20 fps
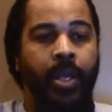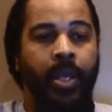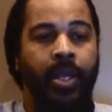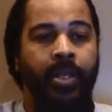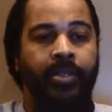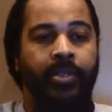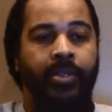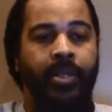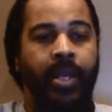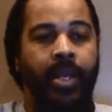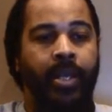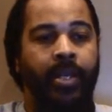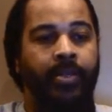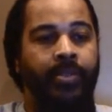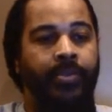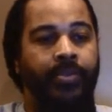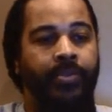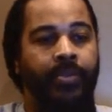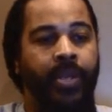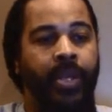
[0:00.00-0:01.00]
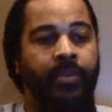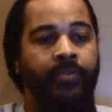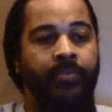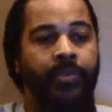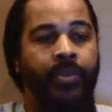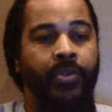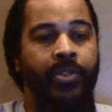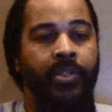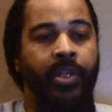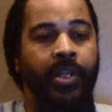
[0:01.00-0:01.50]
It says in
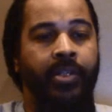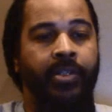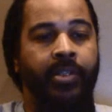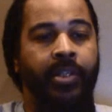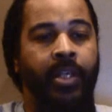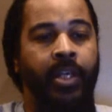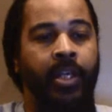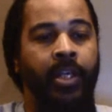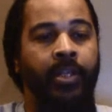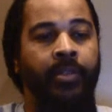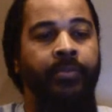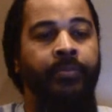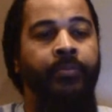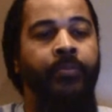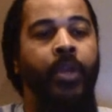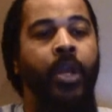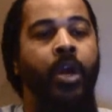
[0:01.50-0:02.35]
verse 16,